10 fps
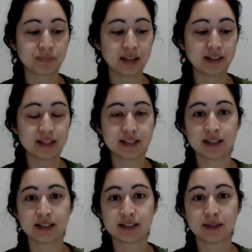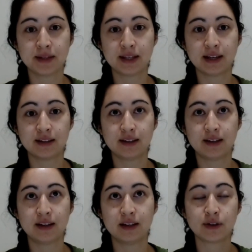this is something that
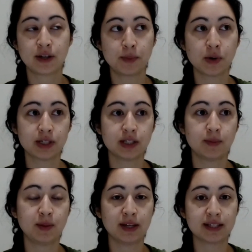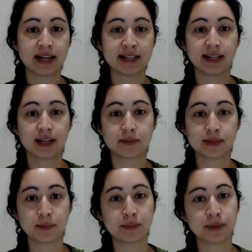is very important to me because as it comes
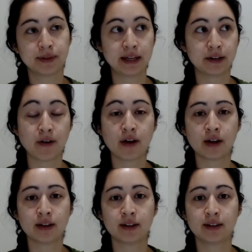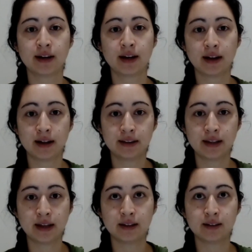up later on,
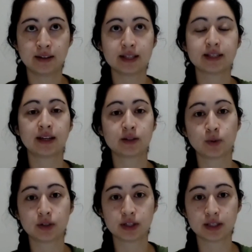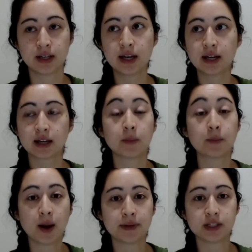then these things will just kind of
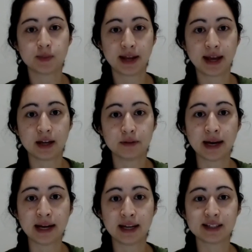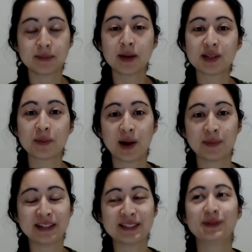pop into my head, right? And sometimes they pop
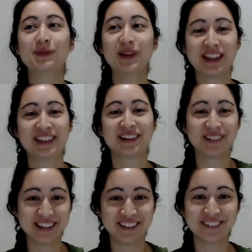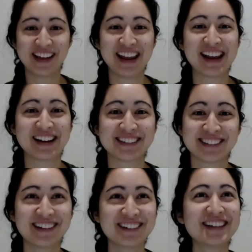into with the rhythm that it goes
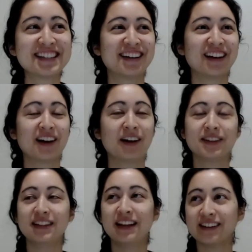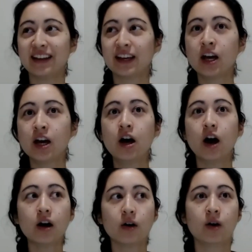along with. So like I'll think,
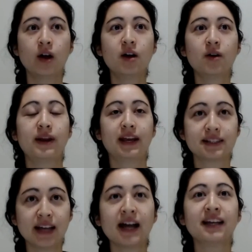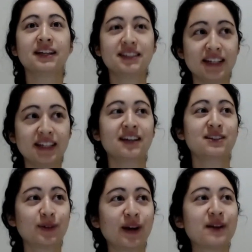oh, when anxiety is
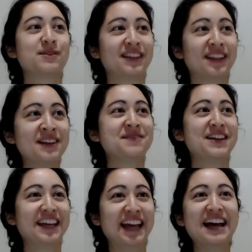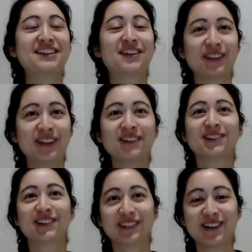great within me, your love,
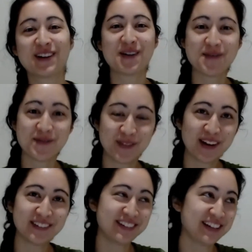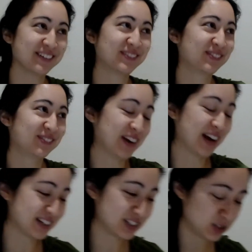oh Lord, brought
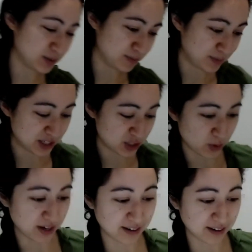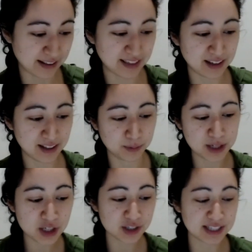me joy. Or I think in the
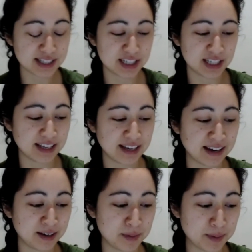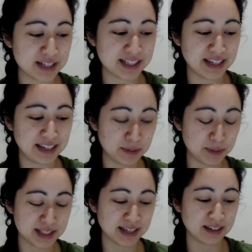original translation that I memorized, it
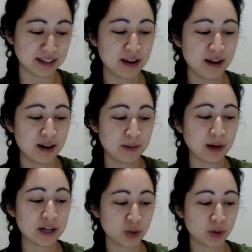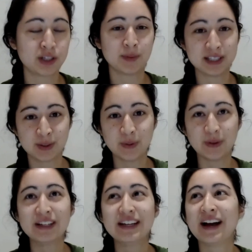was like brought joy to my
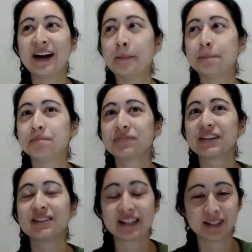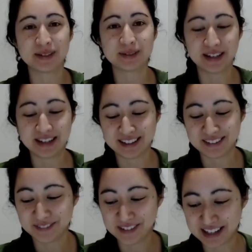soul. So that's always what
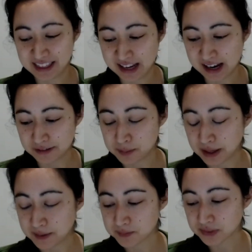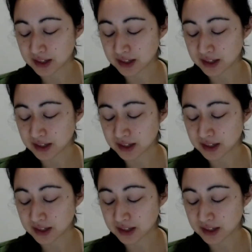I think of. But